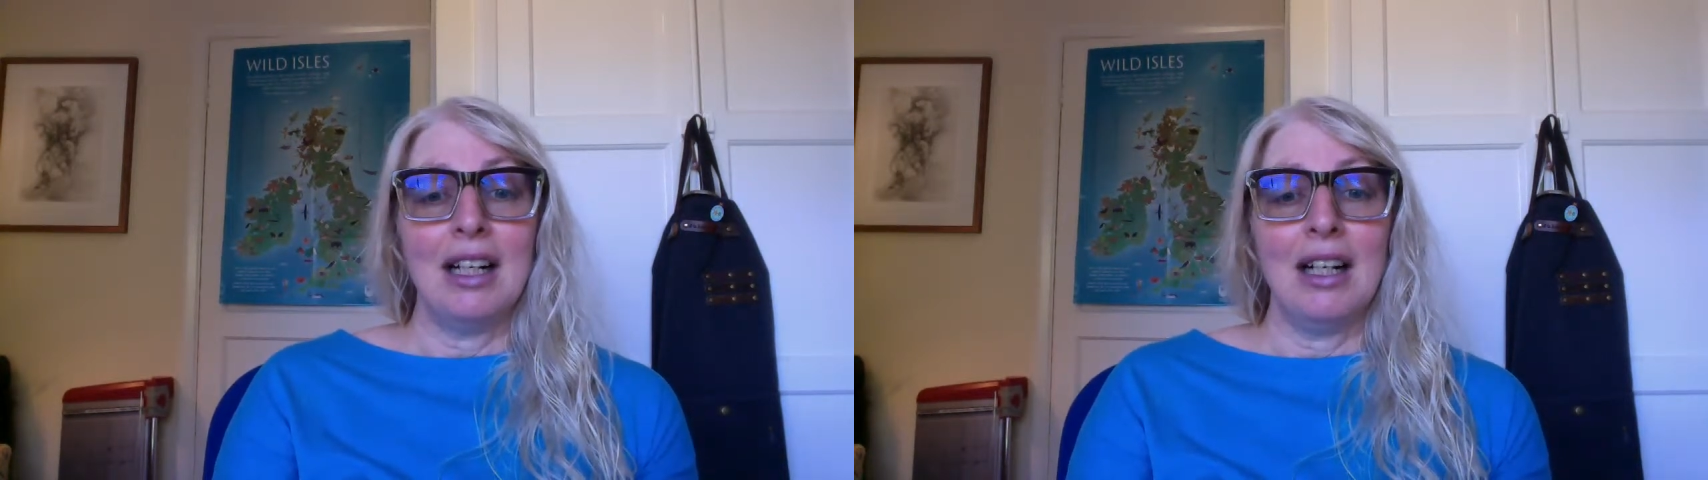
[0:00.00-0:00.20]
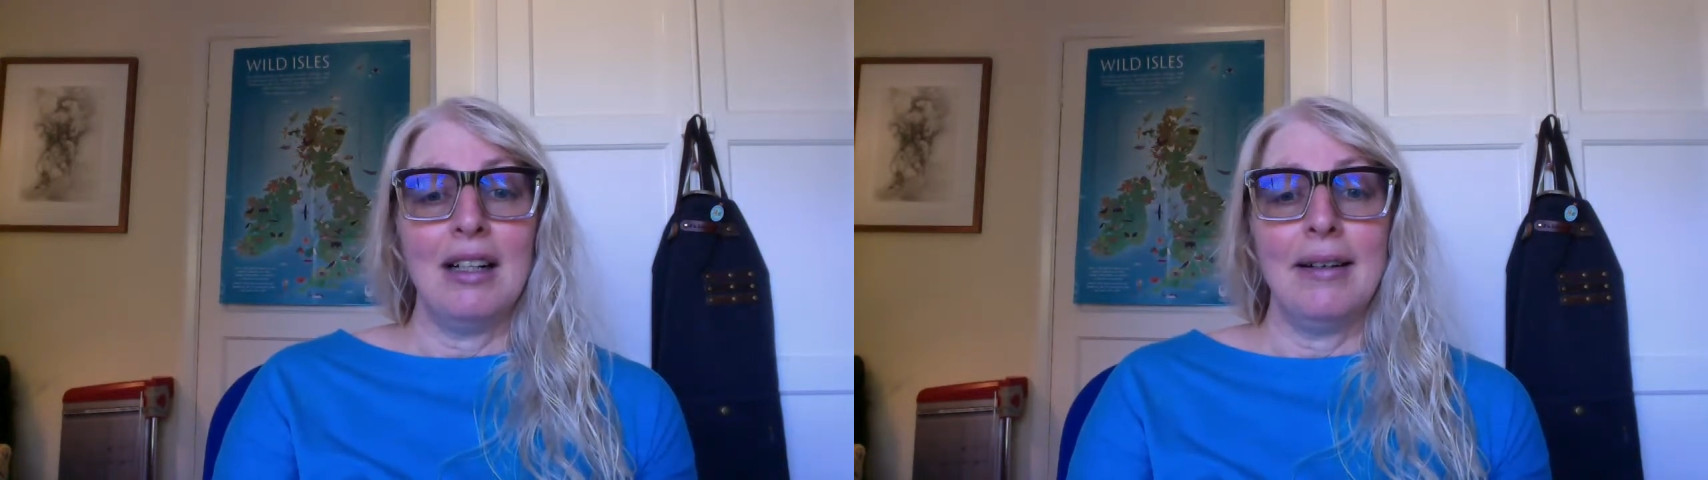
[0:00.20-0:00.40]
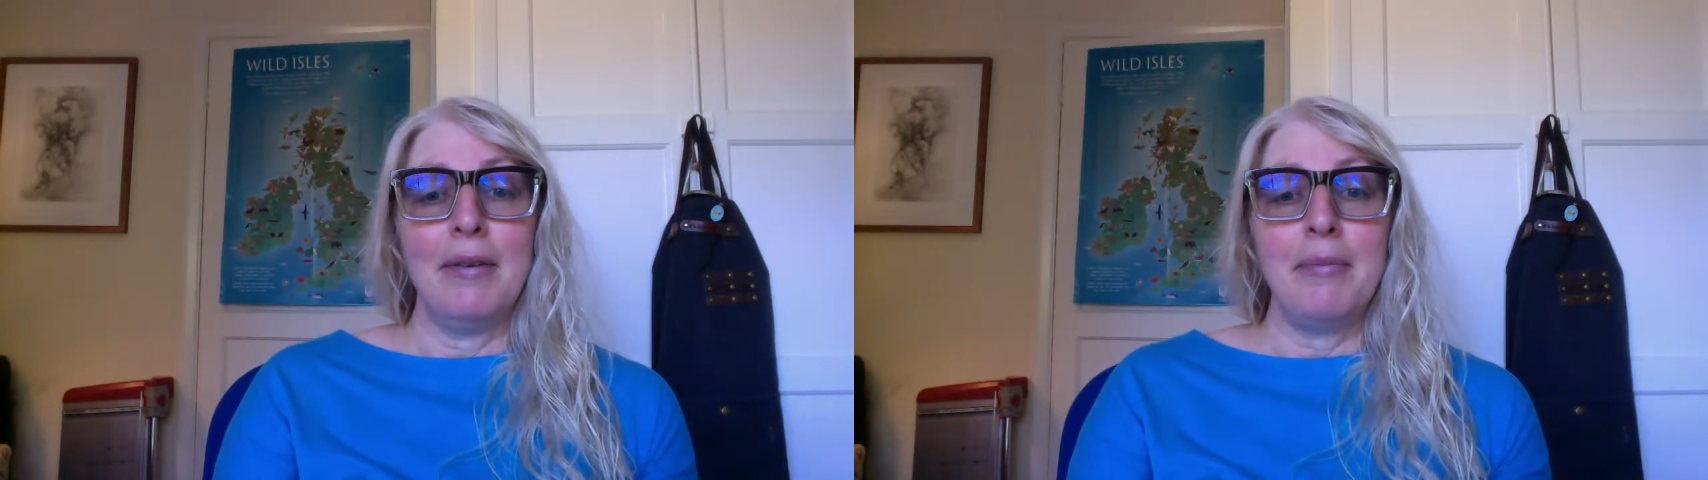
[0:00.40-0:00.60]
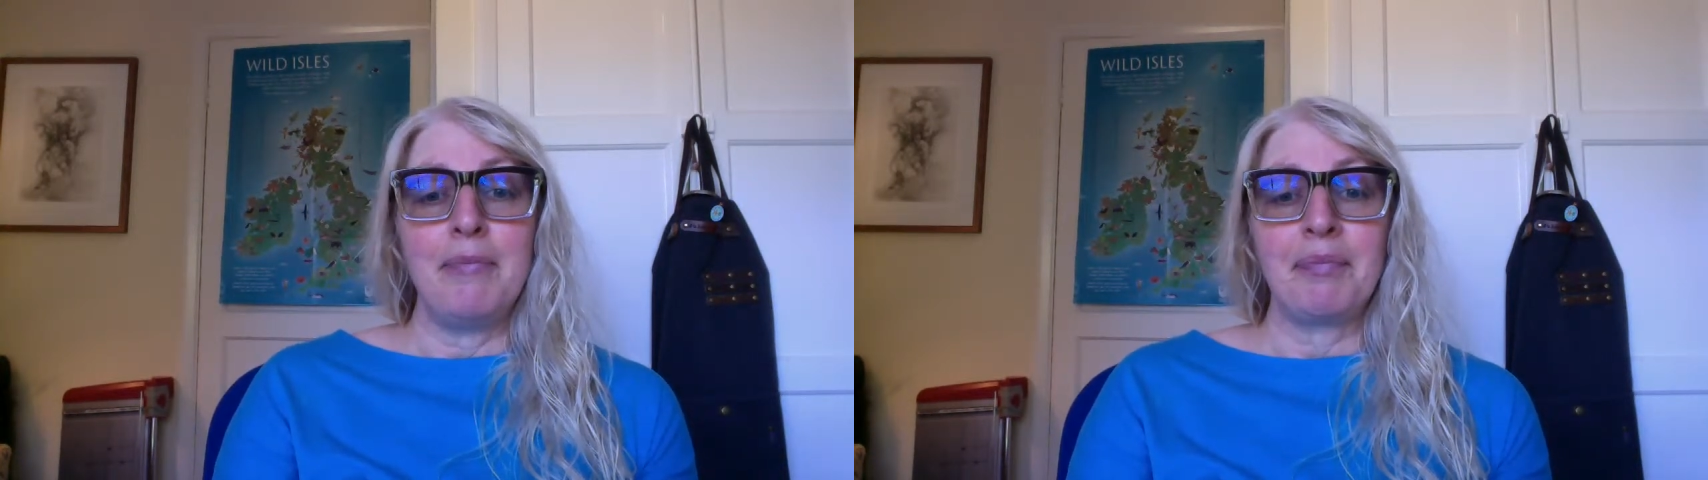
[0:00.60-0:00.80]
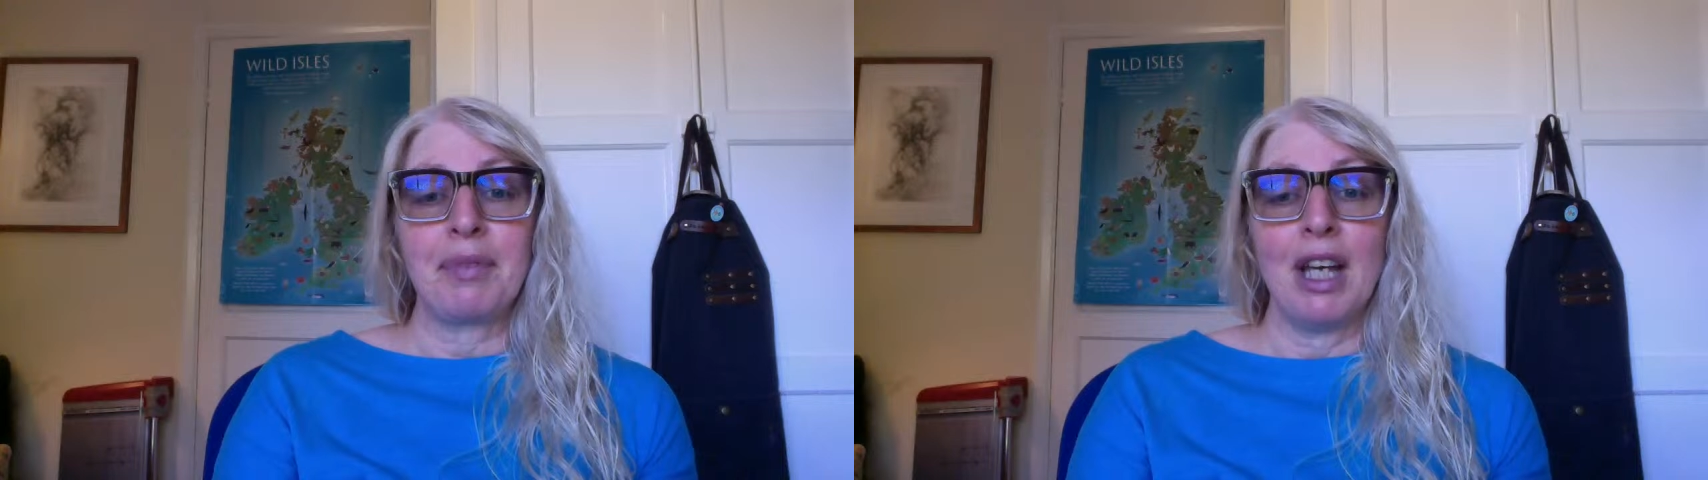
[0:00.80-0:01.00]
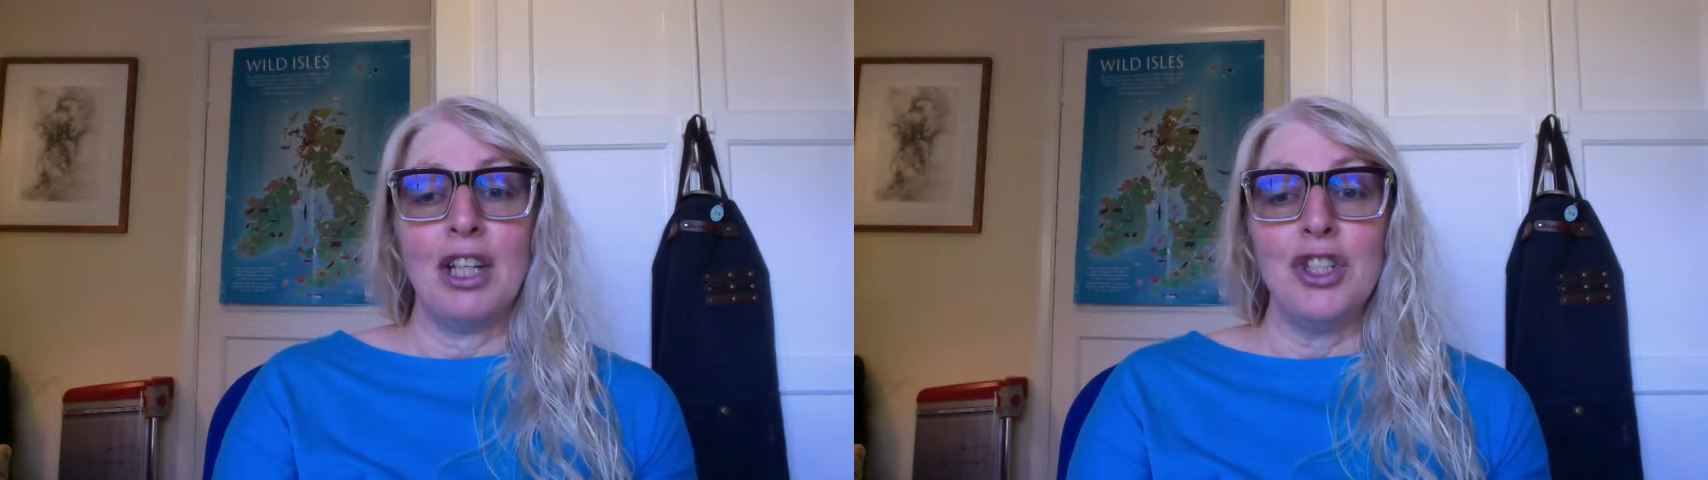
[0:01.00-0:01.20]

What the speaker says: a